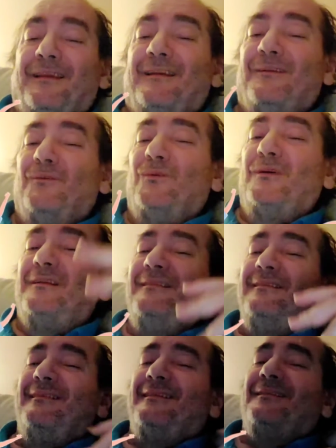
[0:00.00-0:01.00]
And what
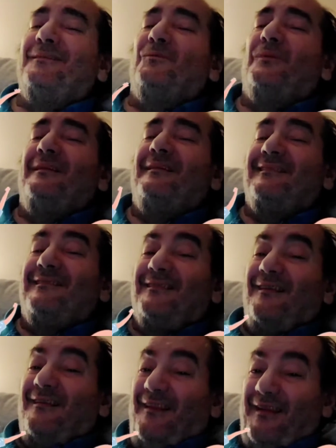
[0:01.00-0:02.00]
is
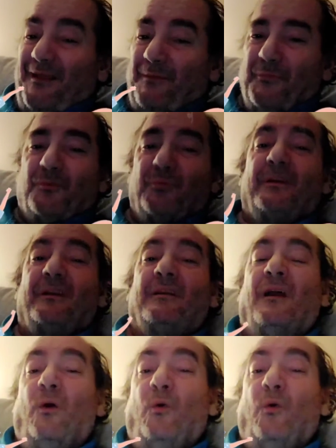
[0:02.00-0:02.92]
the link between